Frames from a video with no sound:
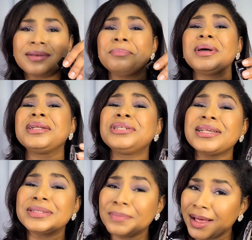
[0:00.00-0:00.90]
but it just
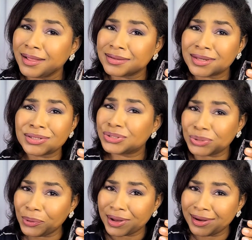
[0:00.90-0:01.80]
smells
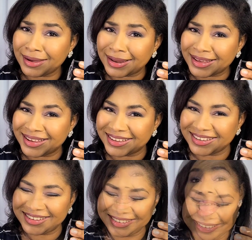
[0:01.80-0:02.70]
so good.
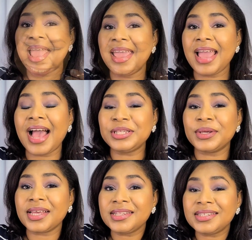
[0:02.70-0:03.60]
But hey, as you
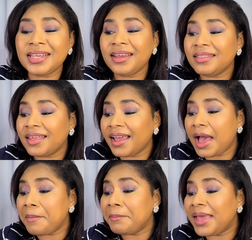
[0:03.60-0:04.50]
can see, there are
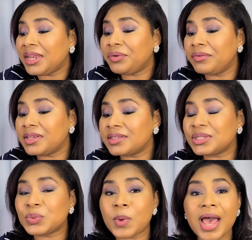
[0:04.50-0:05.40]
many
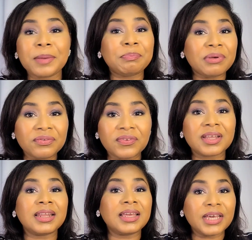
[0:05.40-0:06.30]
reasons why
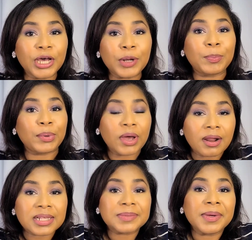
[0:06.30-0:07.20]
perfectly good
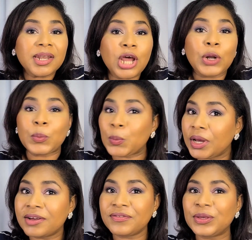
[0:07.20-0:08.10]
products may not
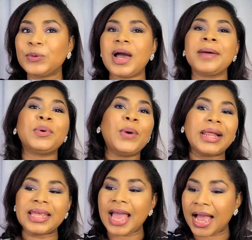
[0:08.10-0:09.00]
work for you. I'm
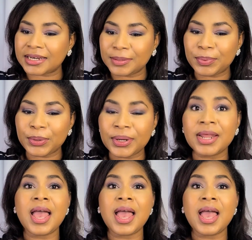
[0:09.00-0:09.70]
oily, acne prone,